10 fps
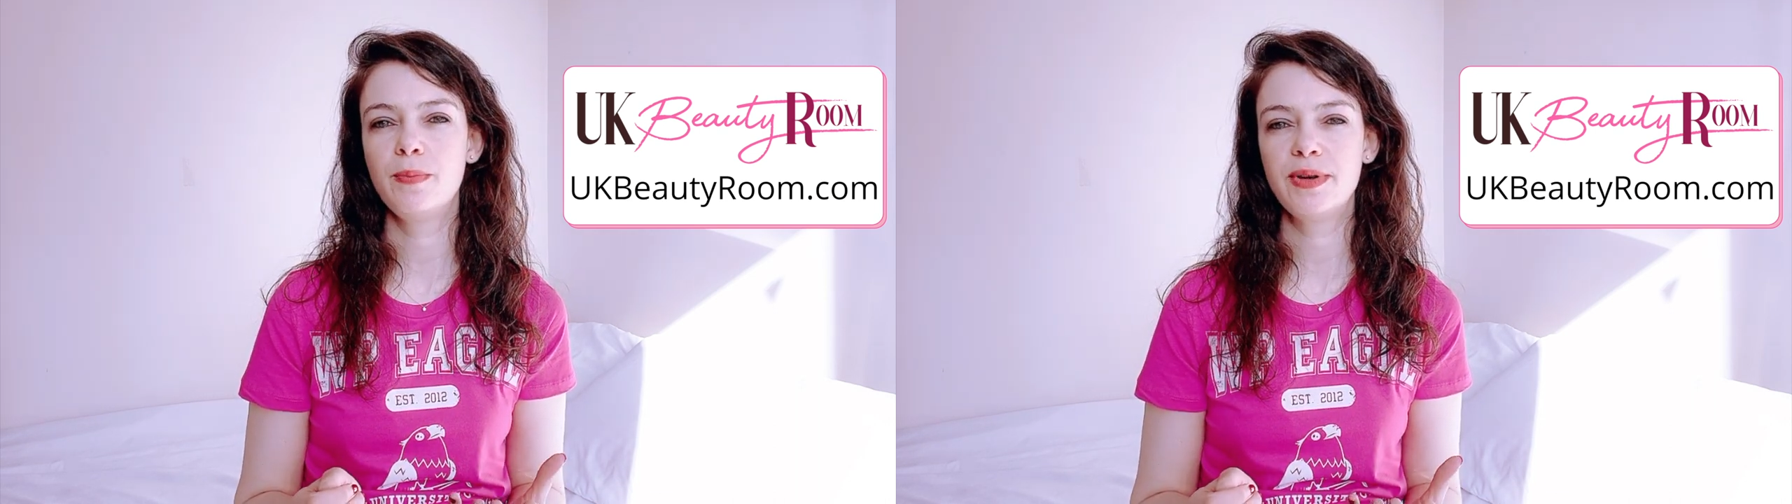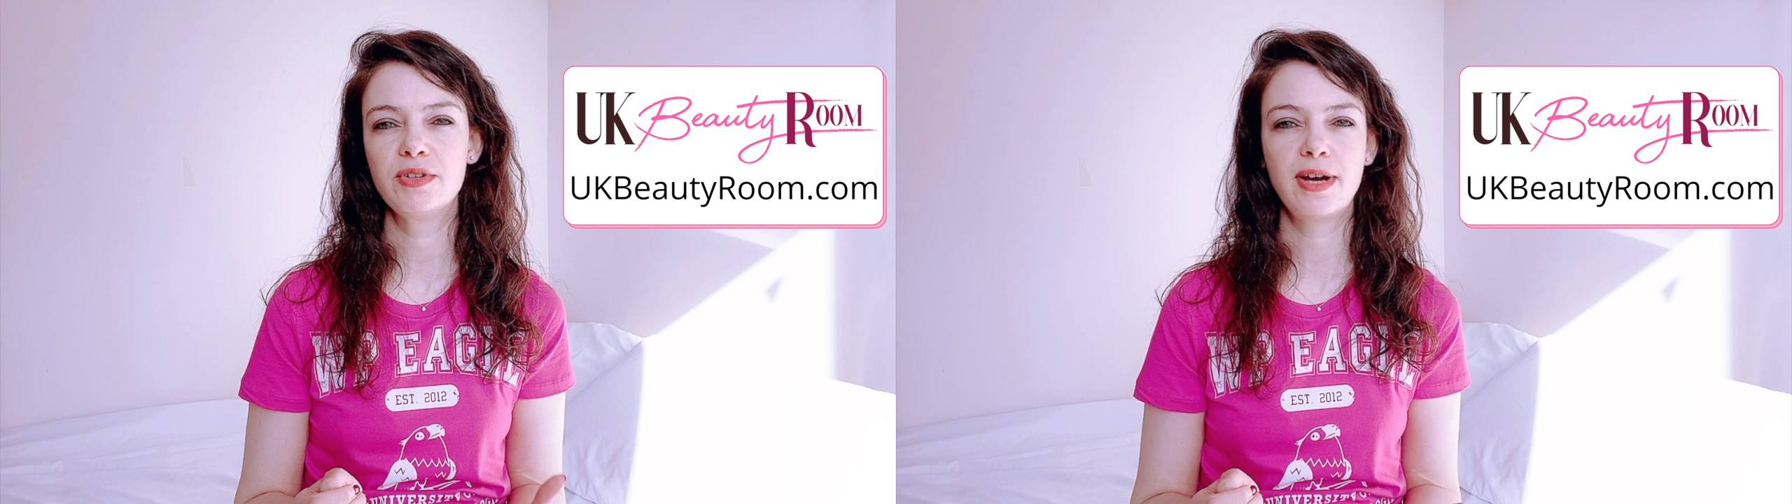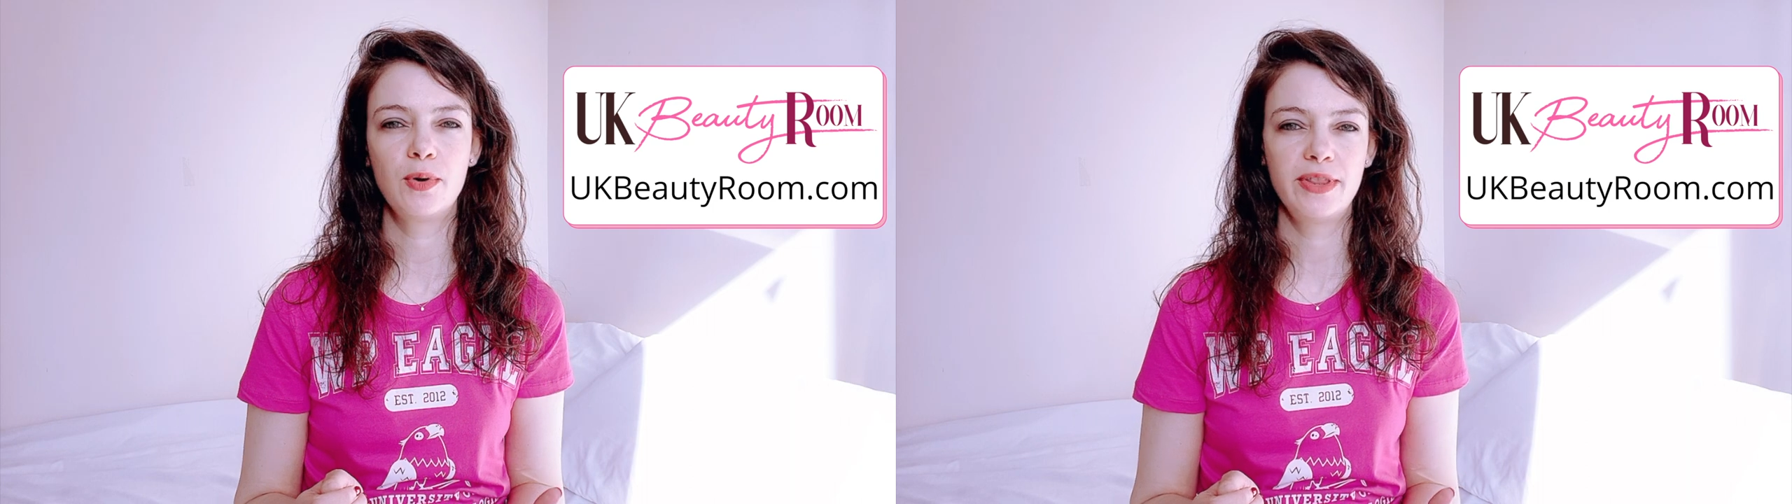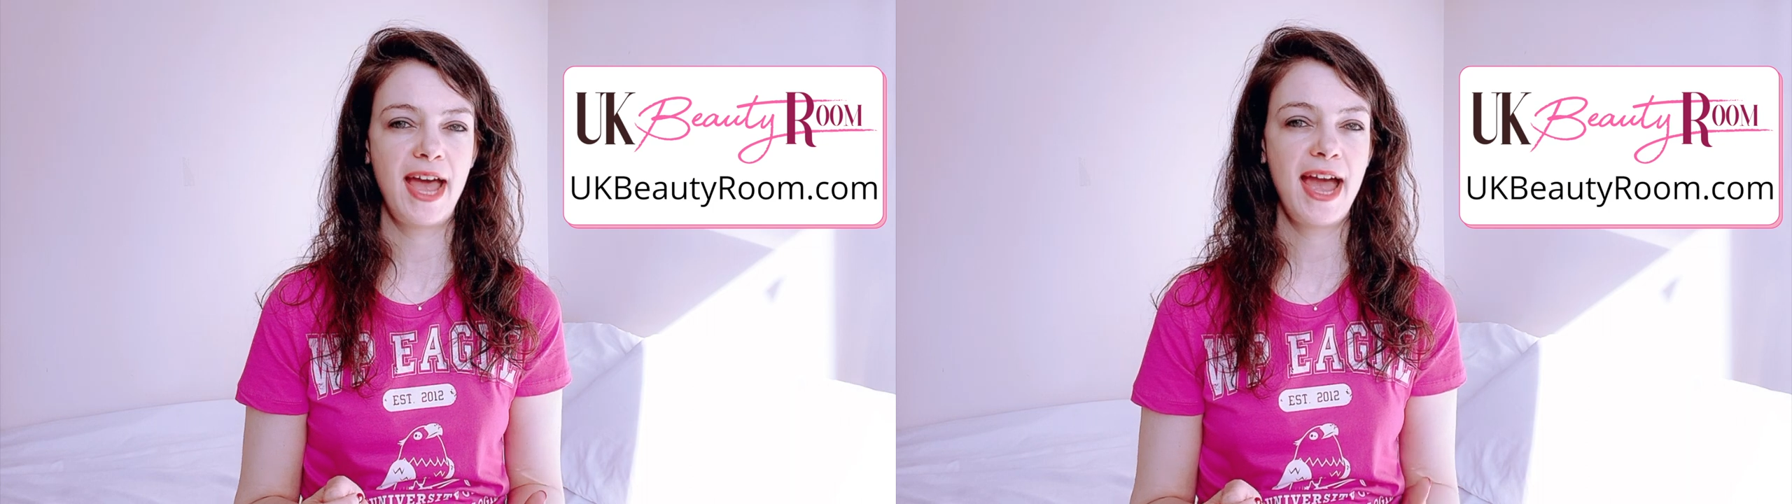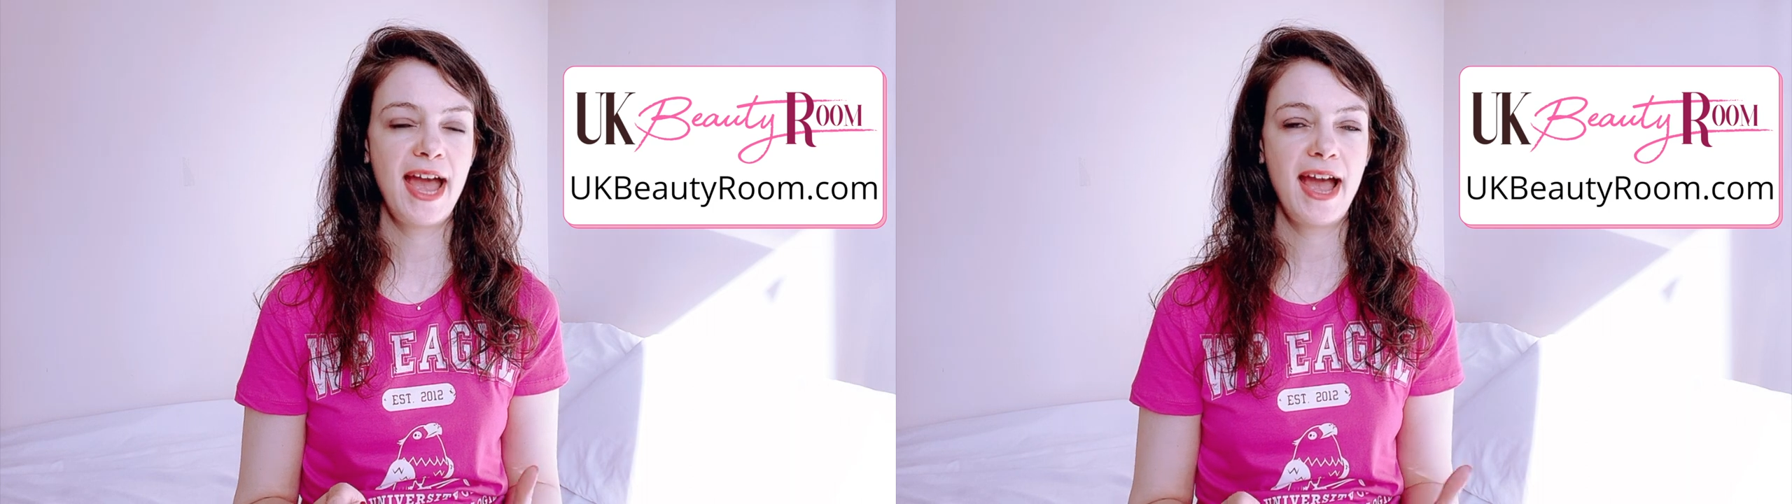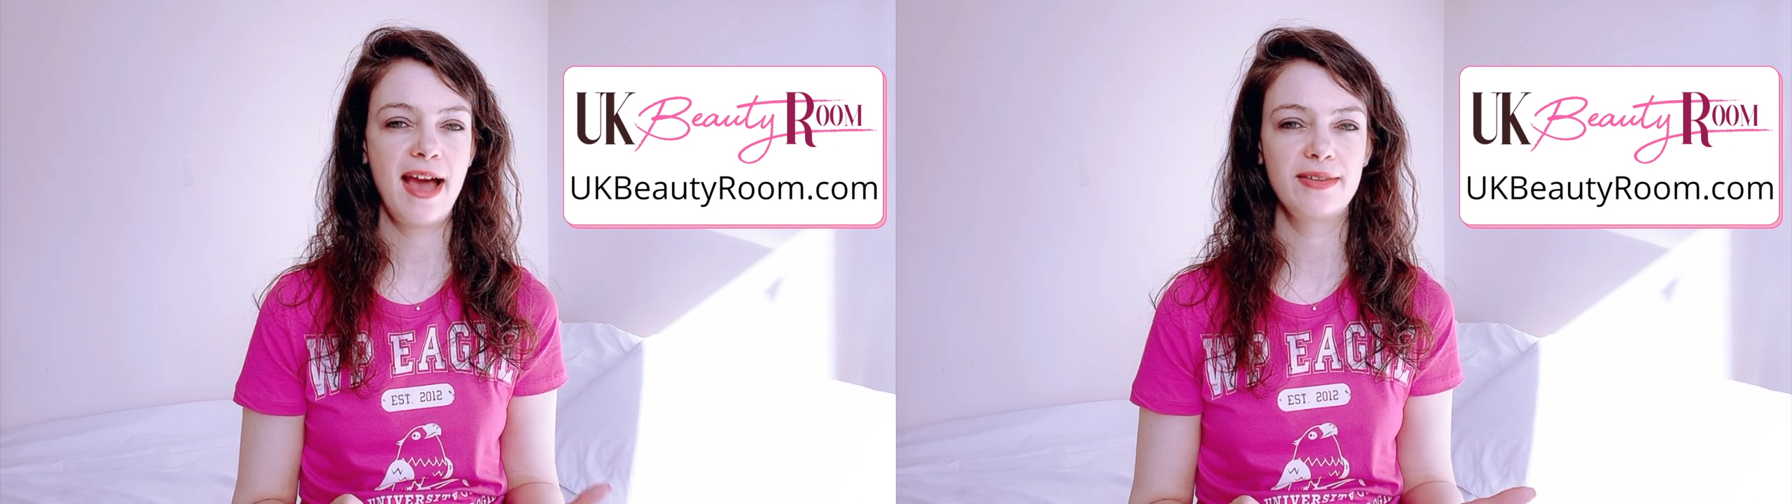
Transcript: build up on the hair,